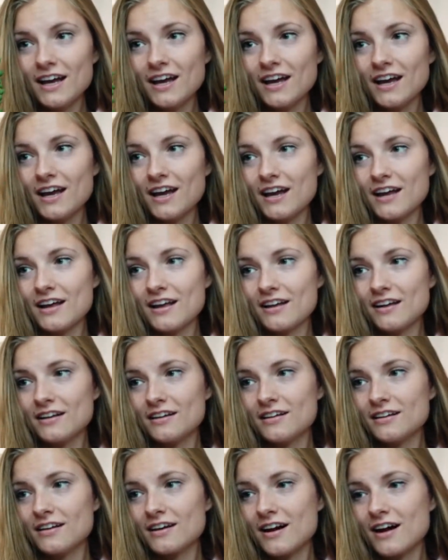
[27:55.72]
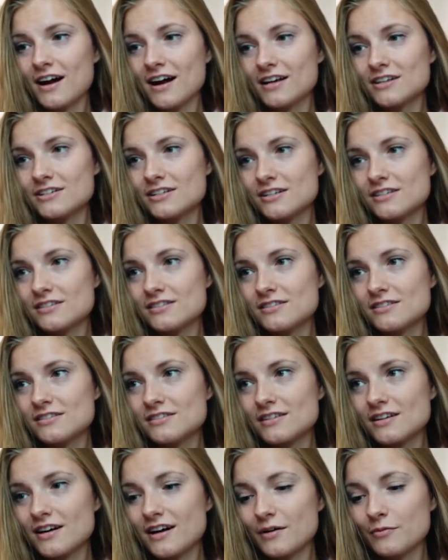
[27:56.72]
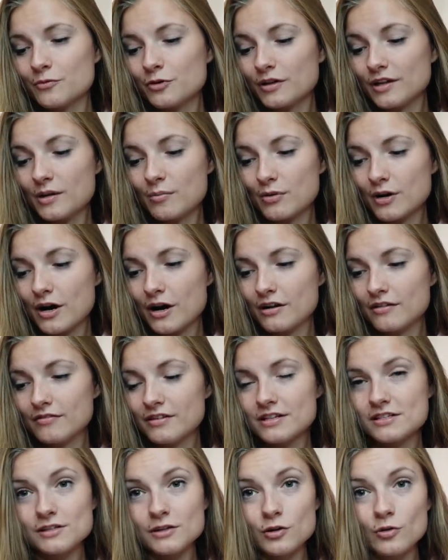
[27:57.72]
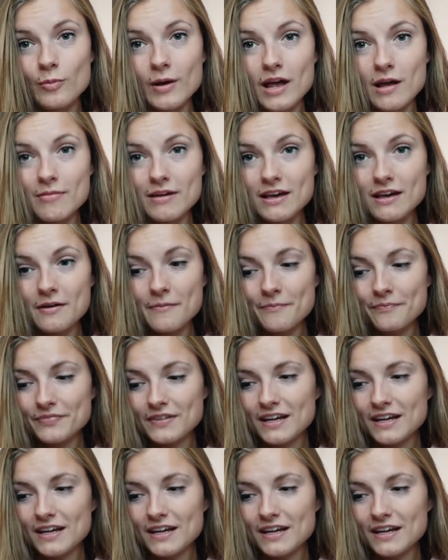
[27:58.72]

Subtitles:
And I'm really proud of this little baby.